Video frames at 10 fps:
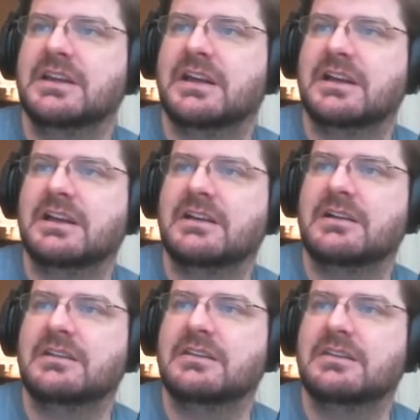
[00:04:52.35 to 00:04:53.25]

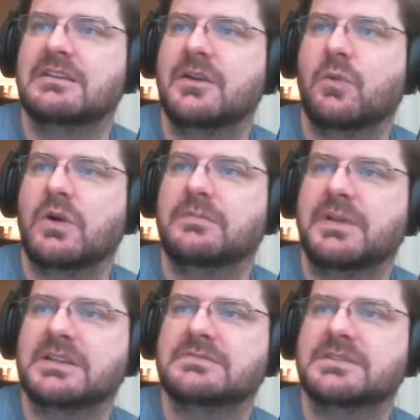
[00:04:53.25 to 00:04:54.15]
The world
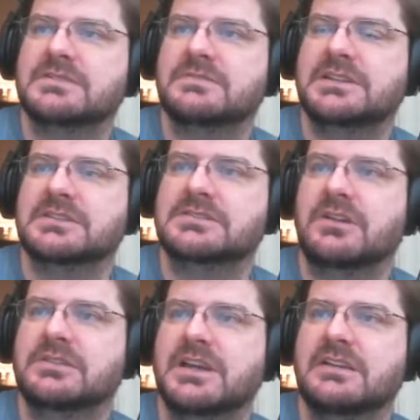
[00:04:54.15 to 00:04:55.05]
boss for this week is
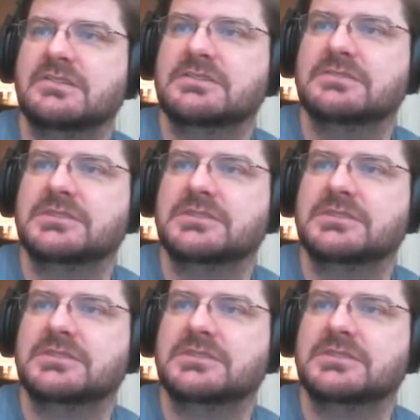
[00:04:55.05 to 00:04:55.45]
Soul Takers,